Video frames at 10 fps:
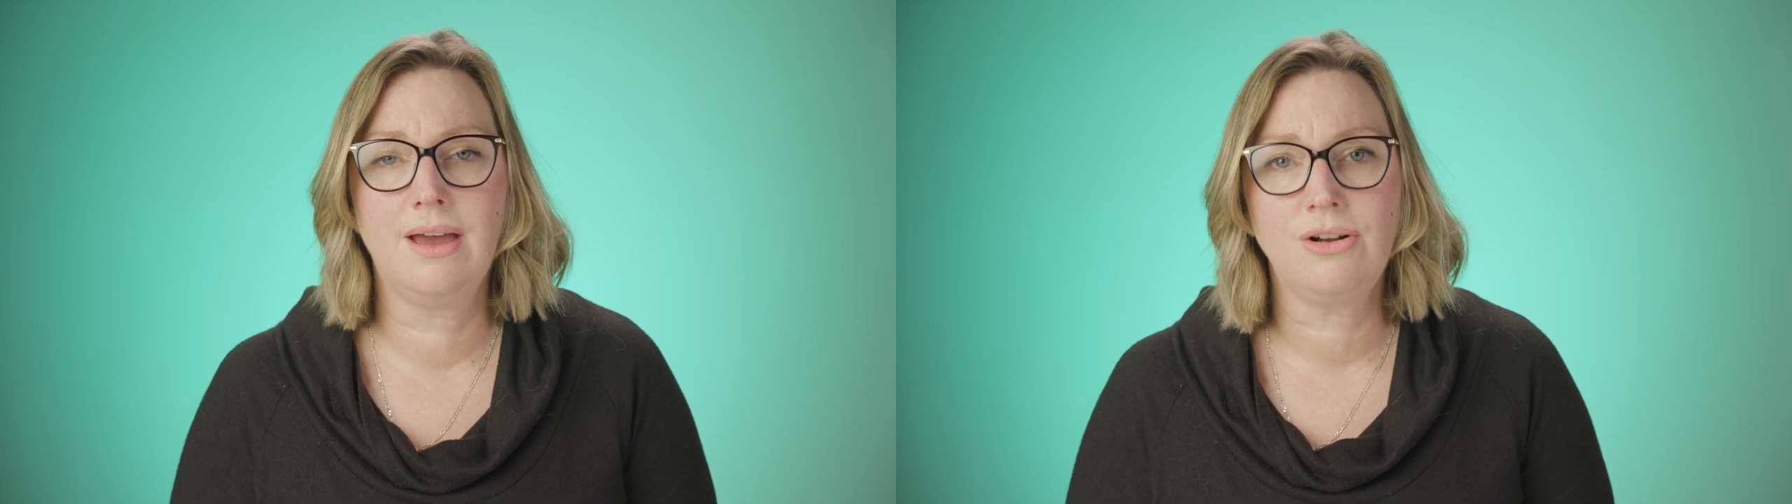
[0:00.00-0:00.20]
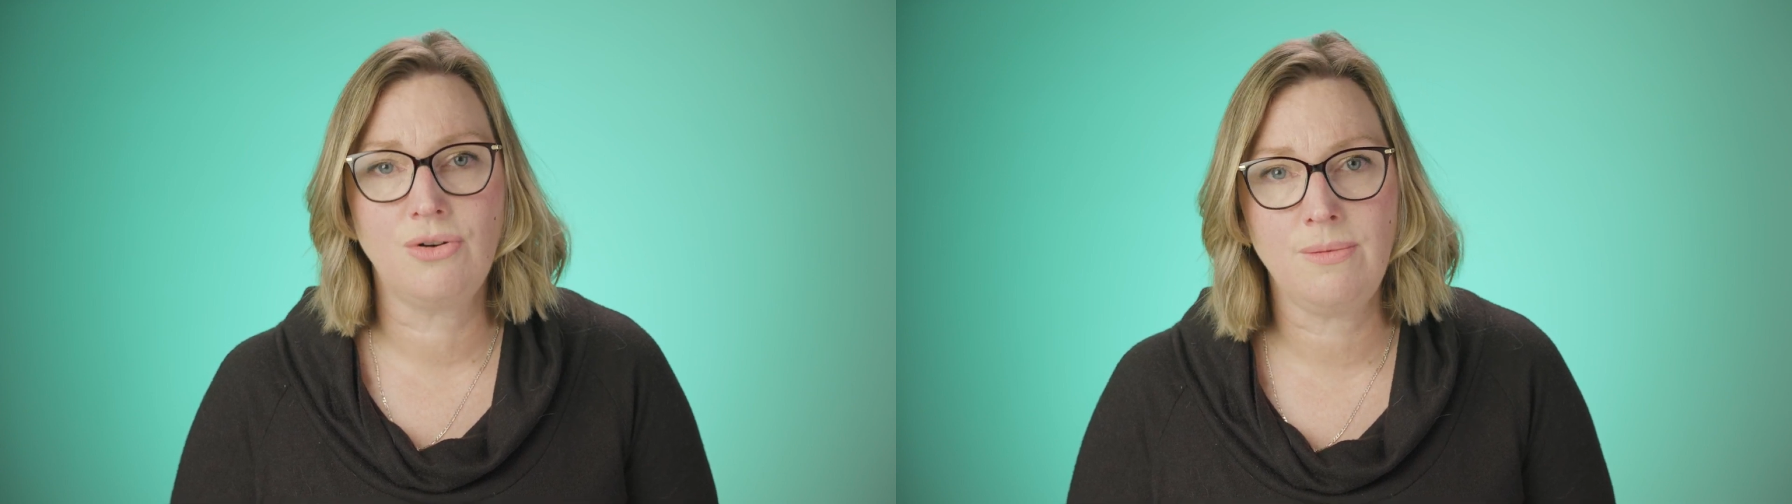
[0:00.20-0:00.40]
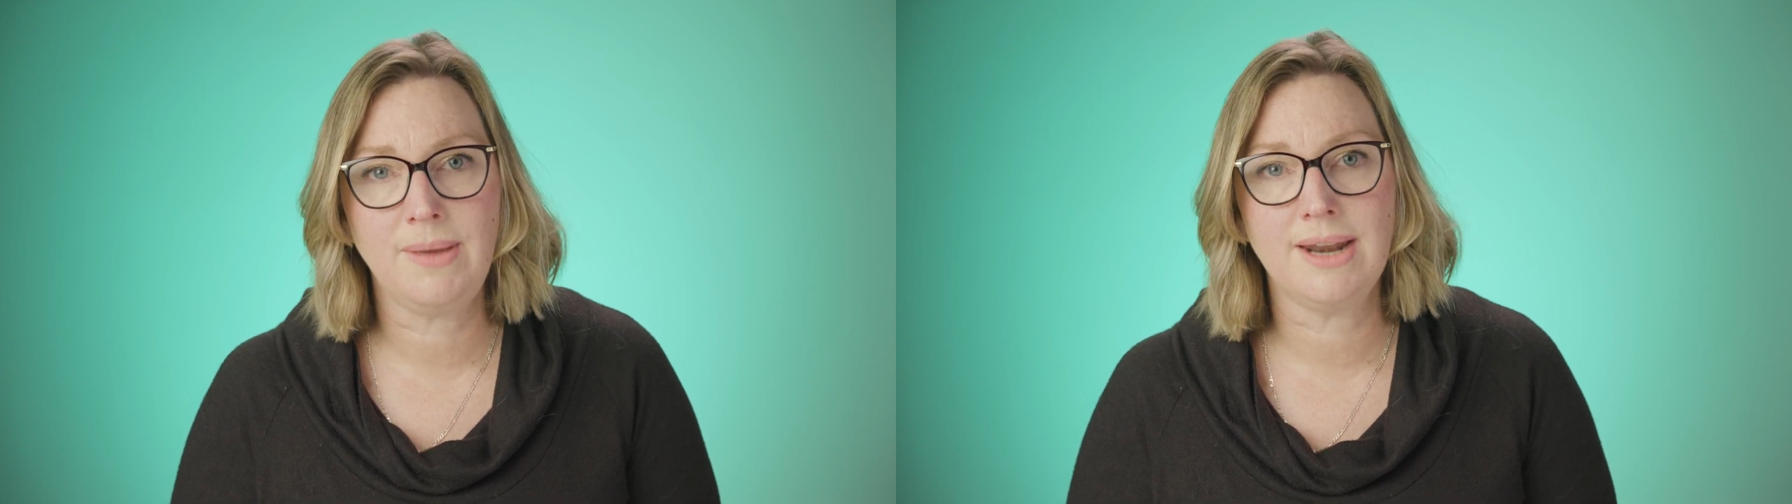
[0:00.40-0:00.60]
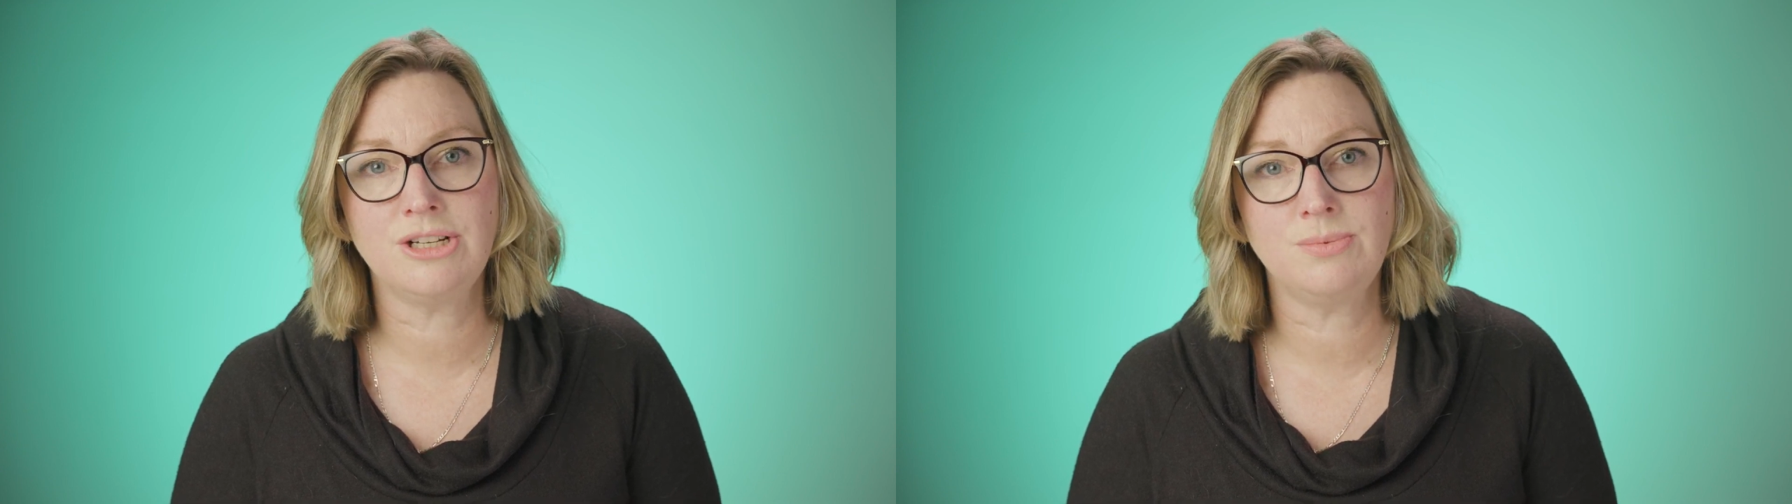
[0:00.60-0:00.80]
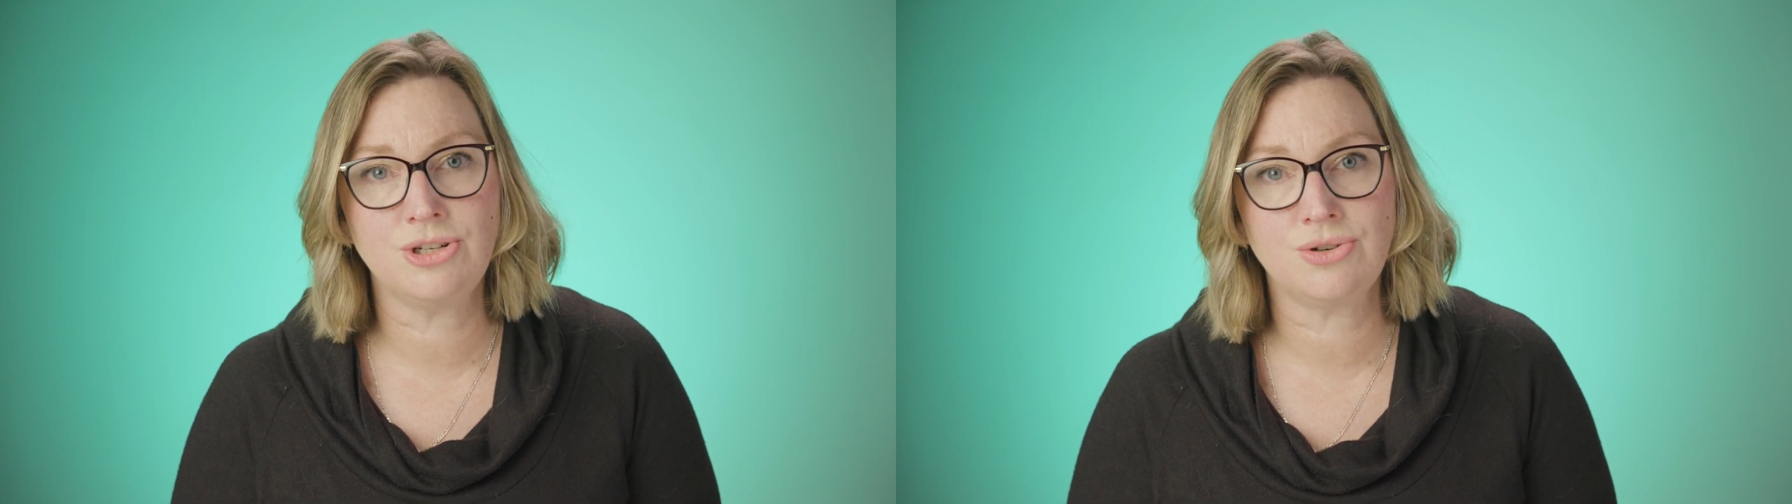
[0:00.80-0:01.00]
Goal
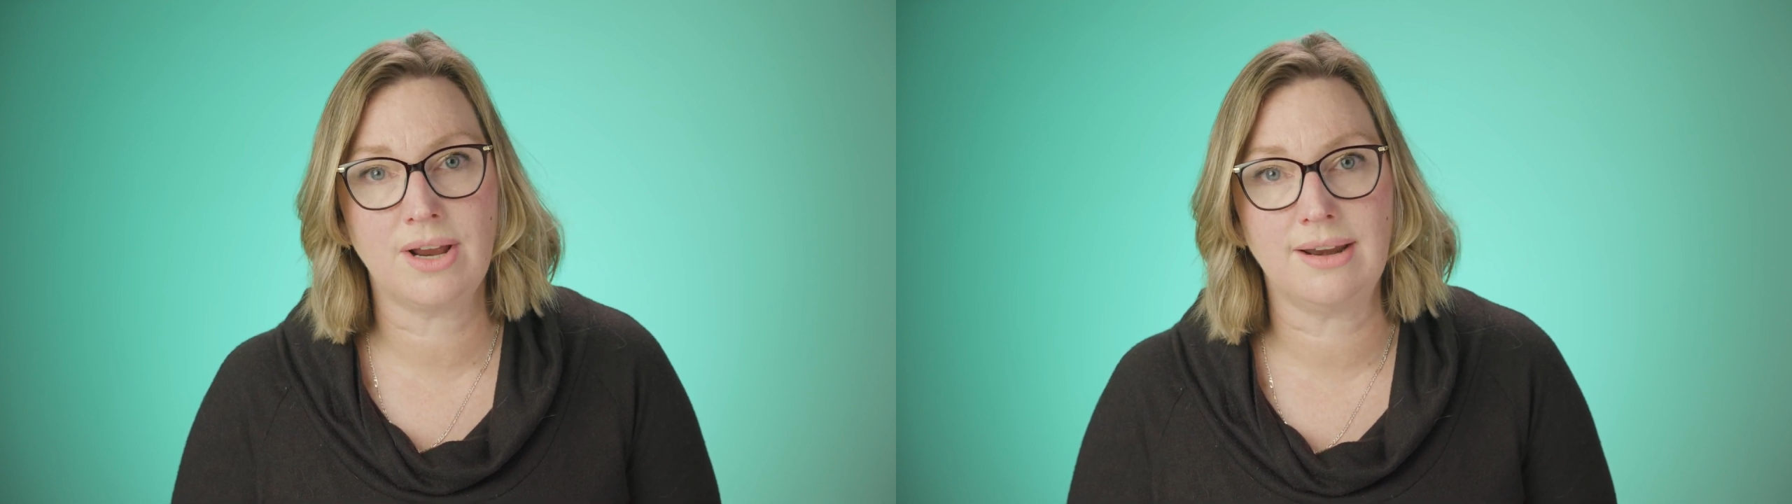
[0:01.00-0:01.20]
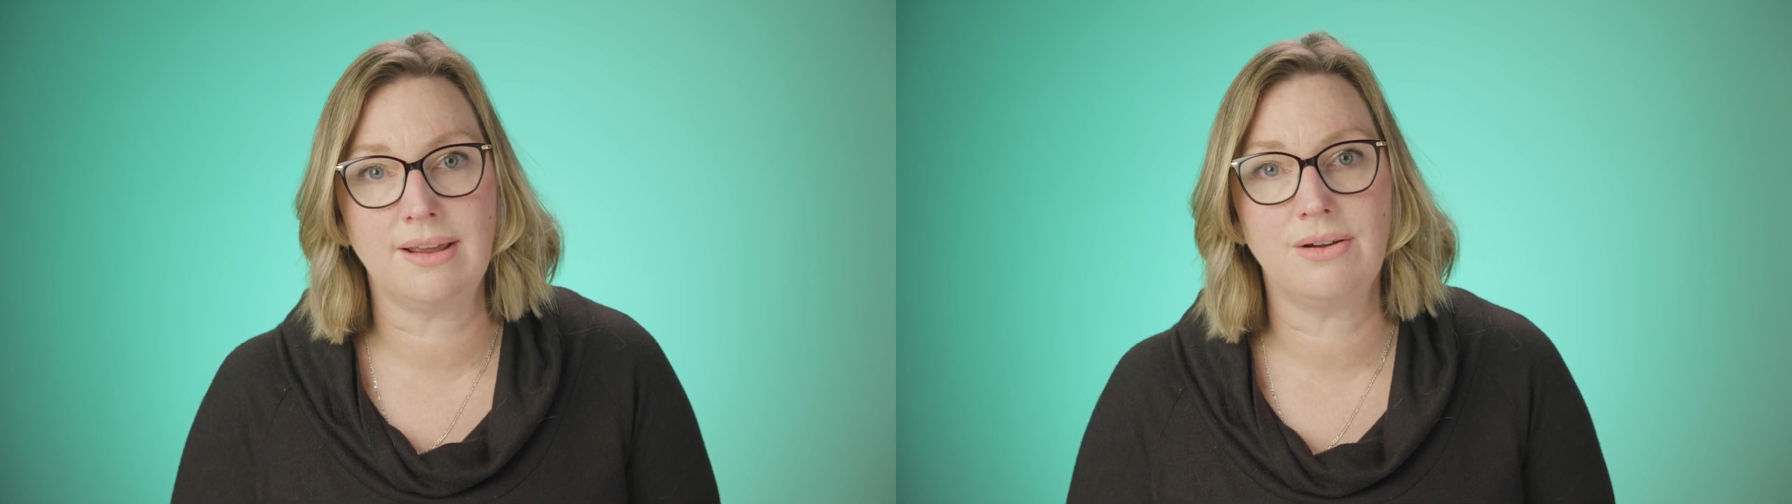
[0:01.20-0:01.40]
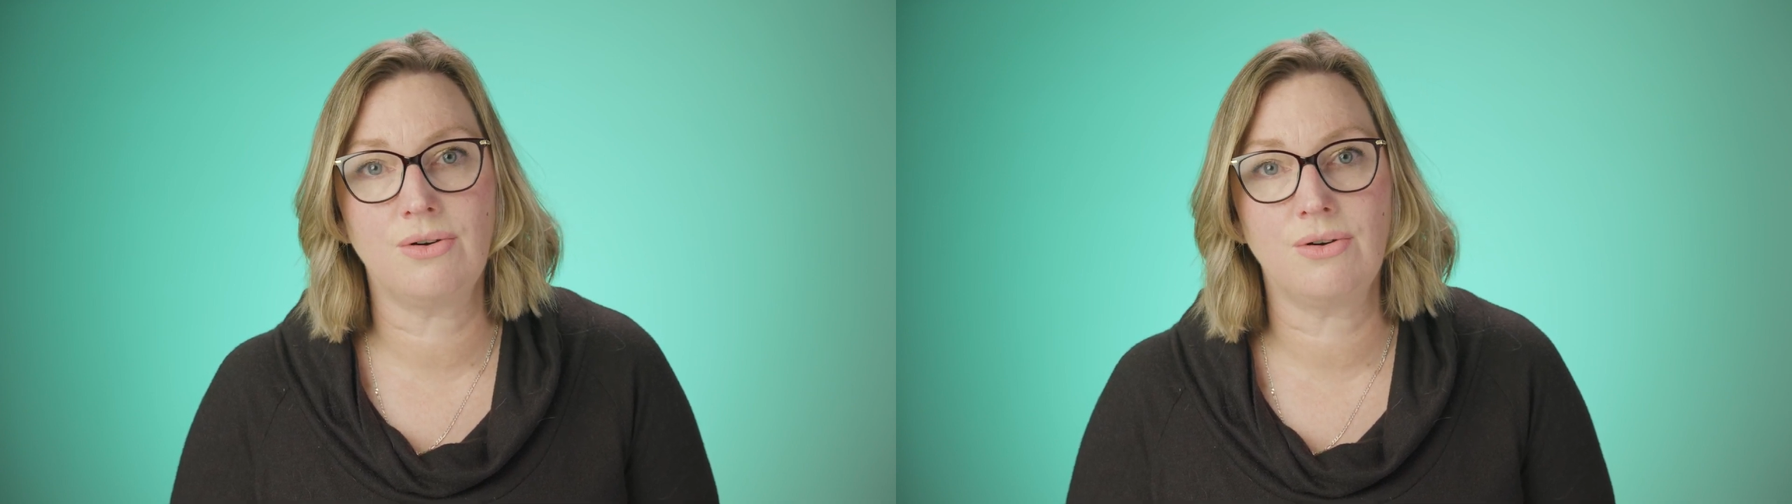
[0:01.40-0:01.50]
Management Training,